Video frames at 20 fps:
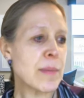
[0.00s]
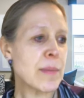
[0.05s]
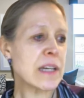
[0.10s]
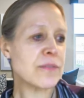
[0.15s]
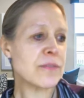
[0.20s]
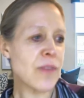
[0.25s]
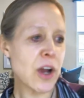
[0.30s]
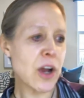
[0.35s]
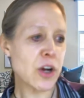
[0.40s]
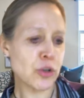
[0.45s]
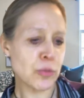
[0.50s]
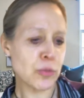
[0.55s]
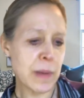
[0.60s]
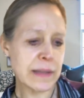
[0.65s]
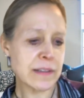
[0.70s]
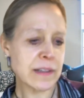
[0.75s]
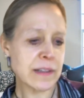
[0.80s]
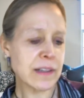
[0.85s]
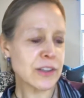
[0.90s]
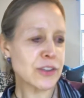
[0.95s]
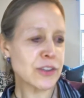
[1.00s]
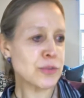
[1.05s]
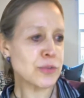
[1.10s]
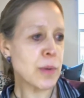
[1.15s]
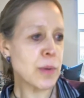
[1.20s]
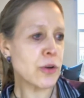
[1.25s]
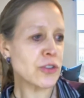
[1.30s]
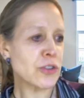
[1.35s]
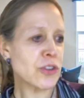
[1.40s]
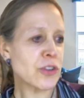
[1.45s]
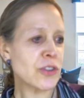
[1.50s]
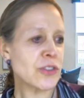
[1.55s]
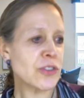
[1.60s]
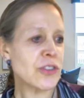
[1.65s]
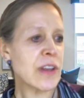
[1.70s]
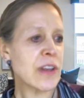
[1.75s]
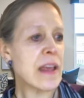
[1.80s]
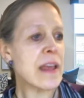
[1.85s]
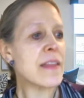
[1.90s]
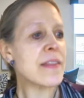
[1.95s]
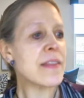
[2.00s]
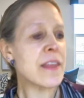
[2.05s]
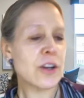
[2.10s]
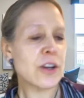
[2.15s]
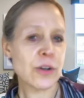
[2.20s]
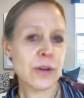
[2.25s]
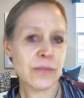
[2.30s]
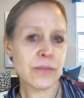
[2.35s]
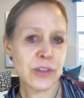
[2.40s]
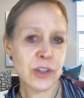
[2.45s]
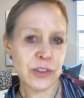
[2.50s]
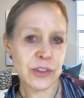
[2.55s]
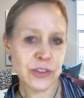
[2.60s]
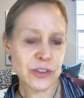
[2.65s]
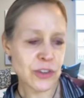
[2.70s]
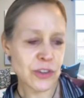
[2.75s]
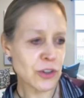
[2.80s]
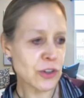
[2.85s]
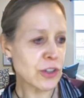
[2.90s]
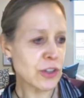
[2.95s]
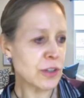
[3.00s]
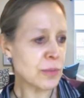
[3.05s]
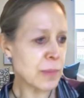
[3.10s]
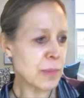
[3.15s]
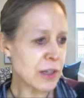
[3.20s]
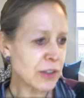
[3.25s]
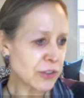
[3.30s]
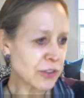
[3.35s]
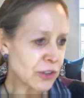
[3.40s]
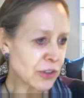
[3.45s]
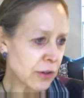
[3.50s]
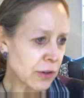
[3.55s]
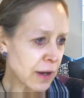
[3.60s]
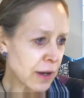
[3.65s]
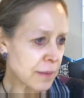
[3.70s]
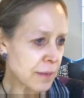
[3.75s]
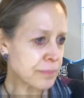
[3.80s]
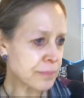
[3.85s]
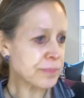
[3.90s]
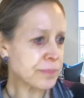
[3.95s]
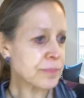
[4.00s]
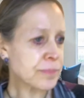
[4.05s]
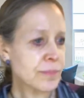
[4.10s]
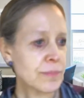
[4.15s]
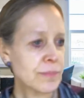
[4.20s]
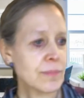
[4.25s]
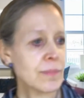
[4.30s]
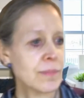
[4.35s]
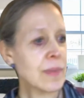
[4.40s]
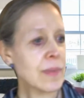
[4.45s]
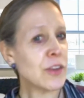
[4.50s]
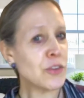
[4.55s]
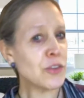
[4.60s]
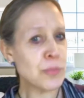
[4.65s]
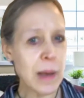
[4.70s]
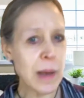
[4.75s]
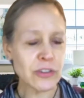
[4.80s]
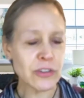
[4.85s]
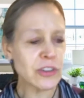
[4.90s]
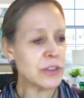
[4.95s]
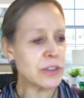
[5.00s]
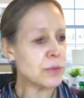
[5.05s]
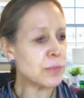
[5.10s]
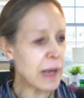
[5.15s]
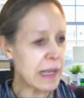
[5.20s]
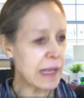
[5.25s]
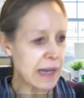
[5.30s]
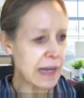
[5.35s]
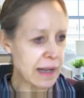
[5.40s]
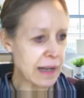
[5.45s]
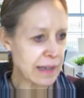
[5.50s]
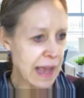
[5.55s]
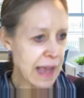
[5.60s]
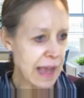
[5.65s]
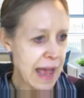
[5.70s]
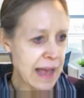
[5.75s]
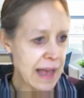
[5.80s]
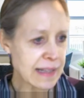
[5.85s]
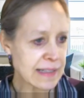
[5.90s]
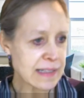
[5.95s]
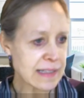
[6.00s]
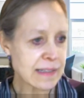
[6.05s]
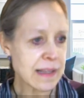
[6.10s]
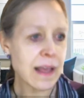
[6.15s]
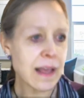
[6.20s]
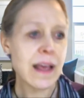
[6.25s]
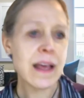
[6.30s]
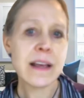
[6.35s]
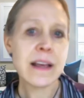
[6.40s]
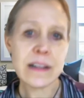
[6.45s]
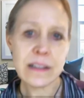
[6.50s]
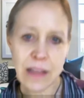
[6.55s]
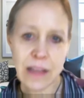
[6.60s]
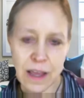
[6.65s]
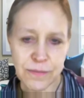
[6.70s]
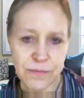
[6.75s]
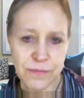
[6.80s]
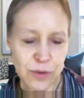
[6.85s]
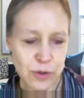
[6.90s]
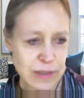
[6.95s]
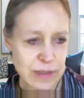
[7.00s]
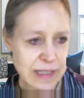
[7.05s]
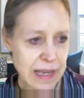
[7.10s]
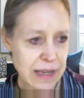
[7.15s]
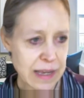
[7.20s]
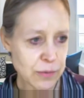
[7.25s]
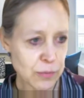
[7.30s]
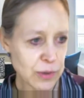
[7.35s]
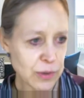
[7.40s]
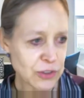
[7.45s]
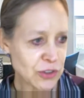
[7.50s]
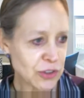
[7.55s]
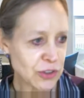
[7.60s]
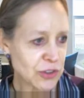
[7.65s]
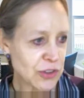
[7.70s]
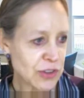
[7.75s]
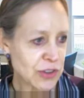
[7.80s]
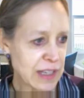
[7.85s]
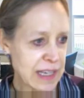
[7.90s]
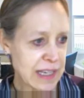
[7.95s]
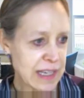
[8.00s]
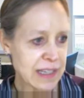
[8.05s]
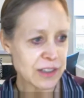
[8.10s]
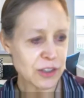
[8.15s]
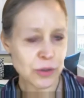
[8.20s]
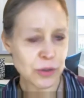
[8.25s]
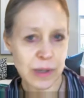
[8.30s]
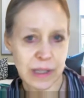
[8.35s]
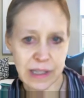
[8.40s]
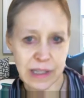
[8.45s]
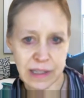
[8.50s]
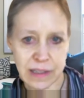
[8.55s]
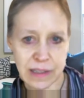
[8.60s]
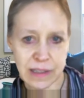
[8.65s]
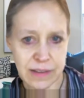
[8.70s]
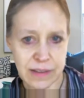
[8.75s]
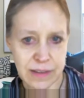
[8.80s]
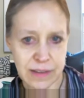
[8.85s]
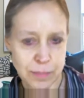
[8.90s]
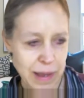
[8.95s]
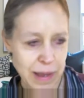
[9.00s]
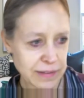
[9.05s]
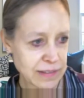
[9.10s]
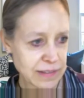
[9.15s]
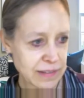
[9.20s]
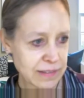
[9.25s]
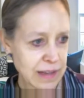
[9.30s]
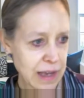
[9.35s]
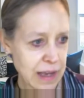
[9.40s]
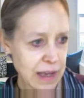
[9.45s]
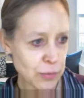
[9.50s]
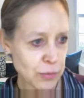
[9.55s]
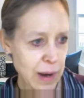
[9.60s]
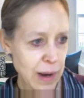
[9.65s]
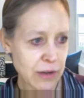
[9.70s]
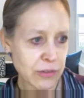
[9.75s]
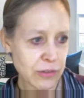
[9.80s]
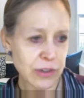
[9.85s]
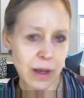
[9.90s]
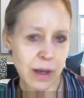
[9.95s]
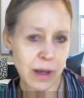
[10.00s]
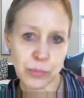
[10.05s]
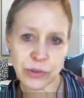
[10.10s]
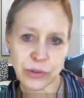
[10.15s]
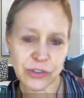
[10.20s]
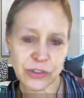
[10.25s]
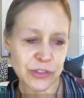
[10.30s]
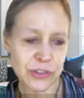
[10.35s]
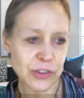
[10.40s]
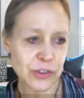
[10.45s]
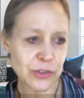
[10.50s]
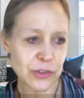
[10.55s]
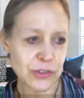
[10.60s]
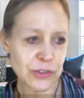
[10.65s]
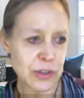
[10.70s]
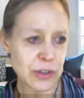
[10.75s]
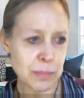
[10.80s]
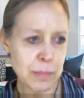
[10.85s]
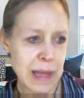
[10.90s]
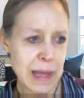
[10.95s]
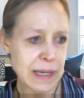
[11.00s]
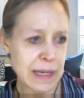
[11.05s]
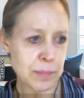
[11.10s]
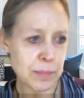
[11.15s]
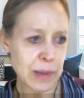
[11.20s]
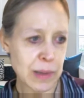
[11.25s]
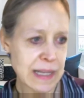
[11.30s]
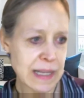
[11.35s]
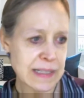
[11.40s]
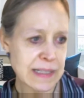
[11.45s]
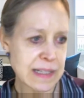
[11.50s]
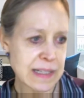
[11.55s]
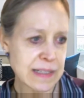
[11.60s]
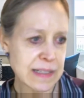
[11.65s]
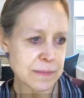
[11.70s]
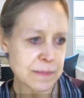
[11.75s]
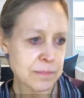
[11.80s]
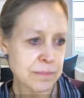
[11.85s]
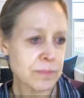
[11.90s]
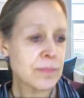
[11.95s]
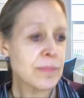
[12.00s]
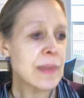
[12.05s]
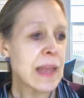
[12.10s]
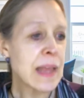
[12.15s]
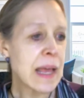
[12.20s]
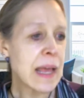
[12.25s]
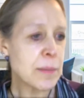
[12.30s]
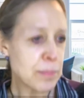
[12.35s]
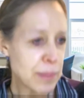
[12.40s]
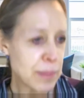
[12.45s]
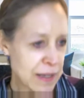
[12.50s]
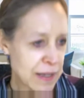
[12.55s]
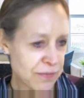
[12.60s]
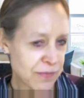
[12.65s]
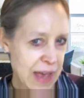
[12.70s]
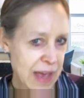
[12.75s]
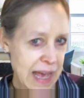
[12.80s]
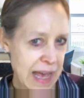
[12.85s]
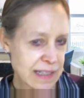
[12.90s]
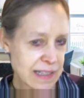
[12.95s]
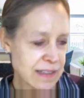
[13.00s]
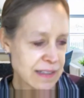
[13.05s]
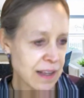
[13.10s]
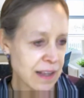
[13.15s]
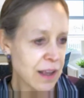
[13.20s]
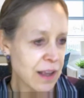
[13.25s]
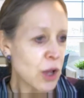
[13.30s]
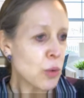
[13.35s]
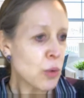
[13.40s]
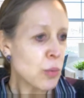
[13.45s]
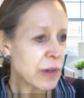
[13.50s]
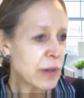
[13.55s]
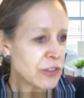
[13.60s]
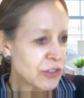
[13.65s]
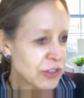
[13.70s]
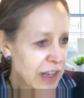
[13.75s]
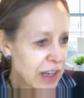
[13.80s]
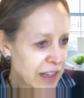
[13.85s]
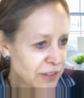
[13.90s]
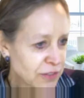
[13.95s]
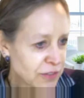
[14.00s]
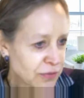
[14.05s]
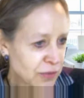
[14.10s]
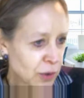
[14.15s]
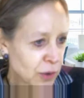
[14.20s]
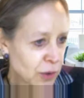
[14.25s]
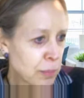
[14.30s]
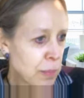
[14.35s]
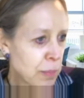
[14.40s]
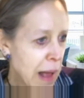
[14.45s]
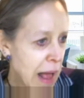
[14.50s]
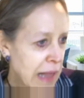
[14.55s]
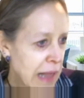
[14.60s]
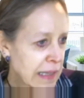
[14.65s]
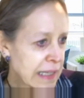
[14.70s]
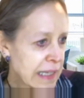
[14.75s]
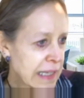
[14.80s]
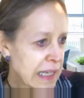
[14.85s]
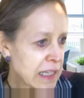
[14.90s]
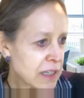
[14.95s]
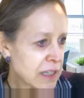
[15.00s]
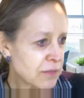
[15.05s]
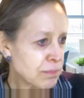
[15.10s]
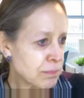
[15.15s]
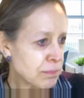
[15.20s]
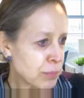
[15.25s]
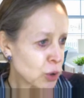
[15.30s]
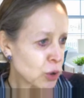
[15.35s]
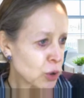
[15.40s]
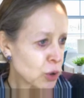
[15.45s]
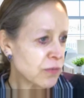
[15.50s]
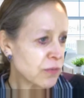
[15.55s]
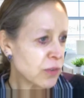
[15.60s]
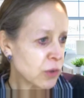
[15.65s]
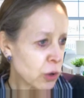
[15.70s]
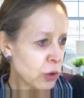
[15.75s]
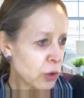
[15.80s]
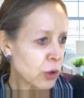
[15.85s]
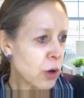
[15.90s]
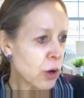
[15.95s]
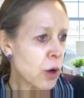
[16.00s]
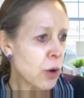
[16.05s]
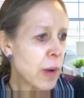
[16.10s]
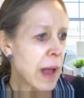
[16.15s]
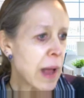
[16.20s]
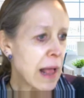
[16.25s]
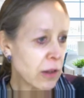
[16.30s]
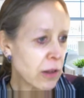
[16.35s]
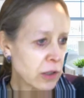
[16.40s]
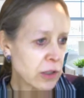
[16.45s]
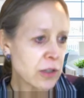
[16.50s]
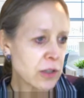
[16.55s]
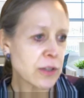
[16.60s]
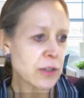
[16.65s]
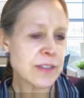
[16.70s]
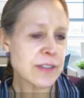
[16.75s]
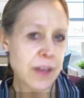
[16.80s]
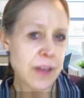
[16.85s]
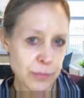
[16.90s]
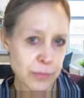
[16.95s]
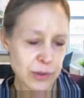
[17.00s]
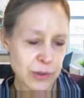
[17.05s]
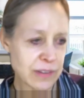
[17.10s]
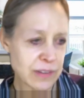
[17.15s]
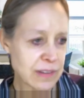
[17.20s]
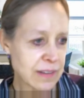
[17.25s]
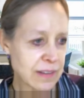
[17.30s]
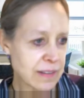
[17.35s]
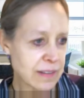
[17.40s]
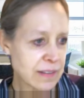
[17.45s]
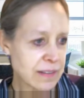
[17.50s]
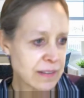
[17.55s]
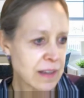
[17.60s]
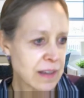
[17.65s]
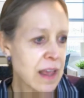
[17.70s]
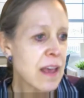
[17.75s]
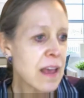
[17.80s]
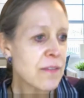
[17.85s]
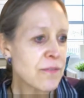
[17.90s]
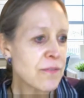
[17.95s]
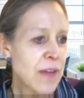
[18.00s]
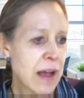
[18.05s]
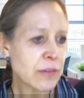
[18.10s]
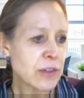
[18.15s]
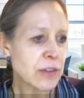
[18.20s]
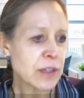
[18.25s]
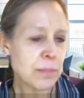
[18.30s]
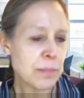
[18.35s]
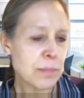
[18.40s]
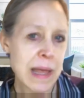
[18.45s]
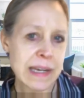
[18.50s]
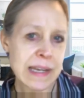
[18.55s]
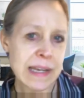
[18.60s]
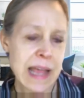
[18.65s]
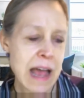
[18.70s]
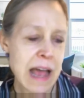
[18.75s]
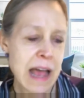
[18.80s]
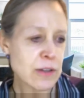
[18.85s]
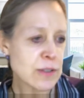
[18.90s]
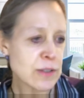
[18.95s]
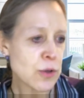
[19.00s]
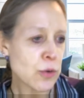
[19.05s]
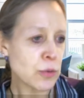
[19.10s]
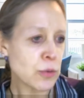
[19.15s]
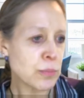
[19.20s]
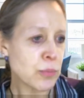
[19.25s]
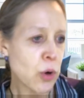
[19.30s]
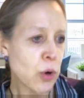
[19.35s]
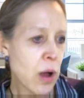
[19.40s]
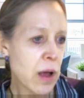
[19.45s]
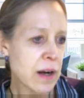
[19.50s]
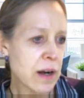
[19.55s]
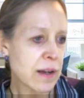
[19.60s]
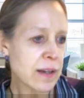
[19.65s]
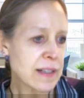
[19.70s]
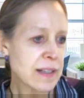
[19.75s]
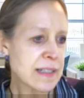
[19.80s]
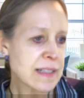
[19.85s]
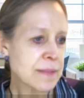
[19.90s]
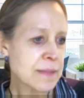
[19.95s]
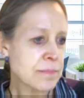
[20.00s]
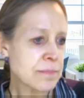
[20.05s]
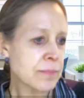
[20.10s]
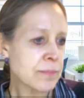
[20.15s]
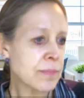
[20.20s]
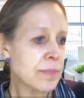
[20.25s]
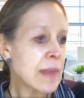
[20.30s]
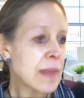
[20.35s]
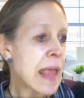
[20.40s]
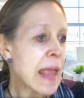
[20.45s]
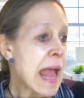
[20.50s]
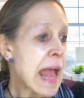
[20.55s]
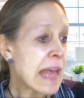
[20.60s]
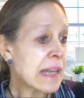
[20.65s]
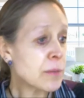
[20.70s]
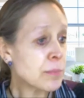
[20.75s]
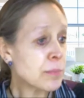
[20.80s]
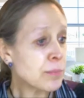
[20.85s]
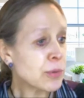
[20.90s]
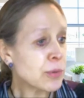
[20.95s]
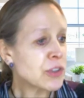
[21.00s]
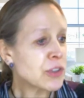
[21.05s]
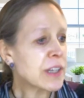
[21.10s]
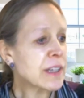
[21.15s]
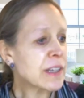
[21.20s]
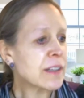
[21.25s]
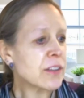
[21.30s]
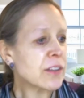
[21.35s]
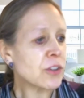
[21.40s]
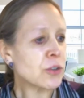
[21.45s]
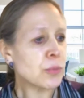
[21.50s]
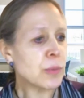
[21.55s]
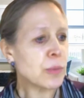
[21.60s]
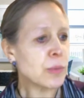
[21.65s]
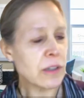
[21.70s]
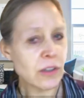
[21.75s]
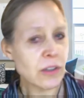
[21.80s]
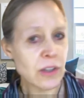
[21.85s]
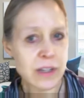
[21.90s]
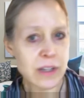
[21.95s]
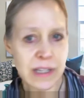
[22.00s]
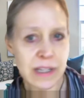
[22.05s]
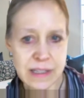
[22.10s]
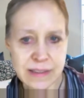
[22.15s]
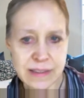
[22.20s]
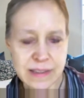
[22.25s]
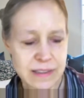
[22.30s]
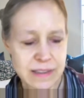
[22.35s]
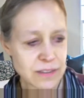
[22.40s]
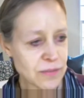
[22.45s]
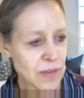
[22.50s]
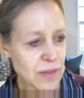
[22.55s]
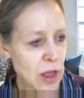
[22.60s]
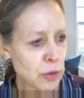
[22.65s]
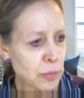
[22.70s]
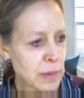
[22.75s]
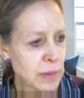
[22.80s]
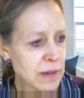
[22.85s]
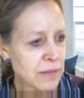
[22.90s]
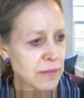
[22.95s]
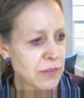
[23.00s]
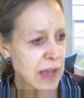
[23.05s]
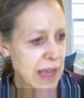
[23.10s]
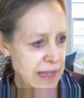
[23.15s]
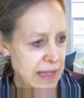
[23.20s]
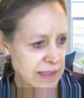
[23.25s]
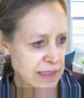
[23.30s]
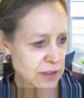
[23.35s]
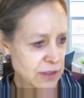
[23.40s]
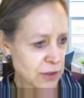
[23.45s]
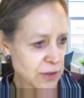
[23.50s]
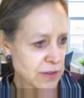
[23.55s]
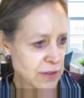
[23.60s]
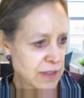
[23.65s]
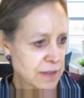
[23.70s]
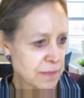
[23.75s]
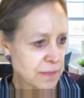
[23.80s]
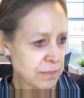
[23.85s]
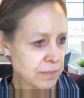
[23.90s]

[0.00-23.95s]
environmental exposures that are of concern in Minnesota, especially radon gas, glyphosate, which is the key ingredient in the pesticide Roundup, which is used in many places, and PFAS, which stands for poly and perfluoroalkyl substances found in many household products. And in particular, we are looking at the development of cancers.